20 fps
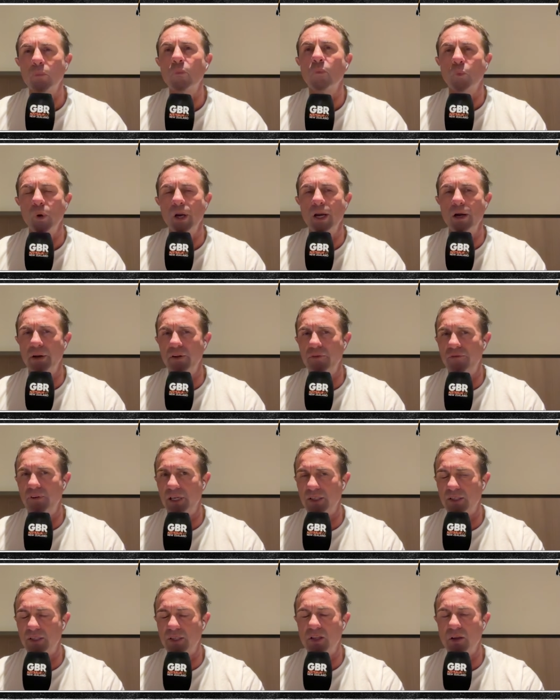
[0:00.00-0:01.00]
Where he
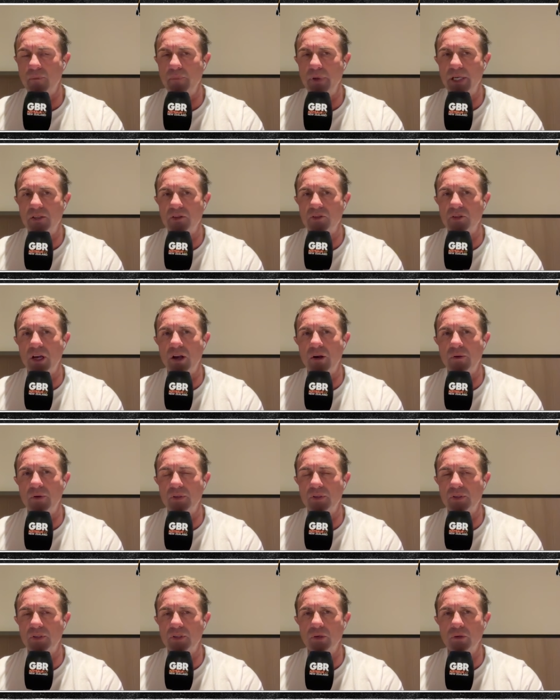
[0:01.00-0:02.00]
fits in the mix, though, is
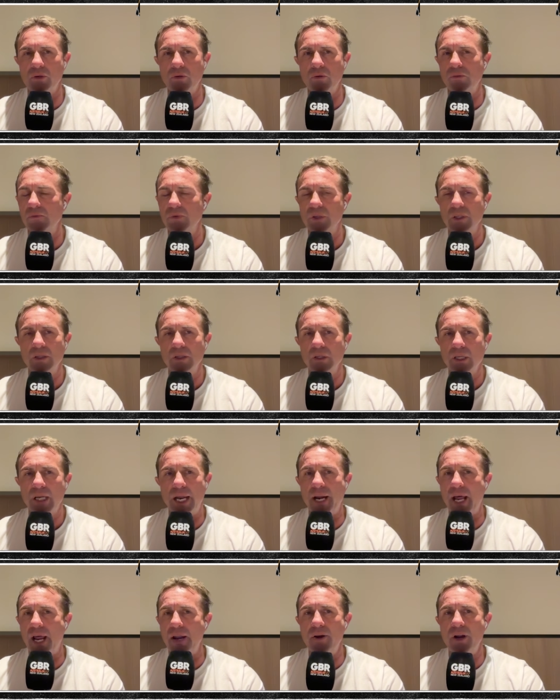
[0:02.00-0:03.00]
still
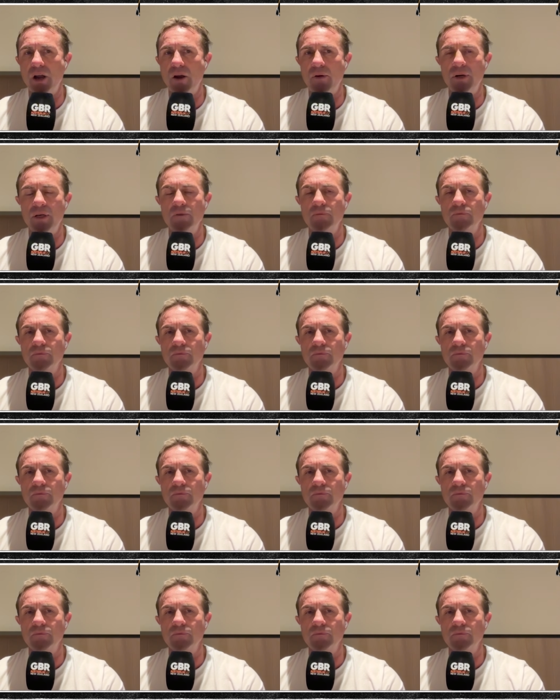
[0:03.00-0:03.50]
an unknown.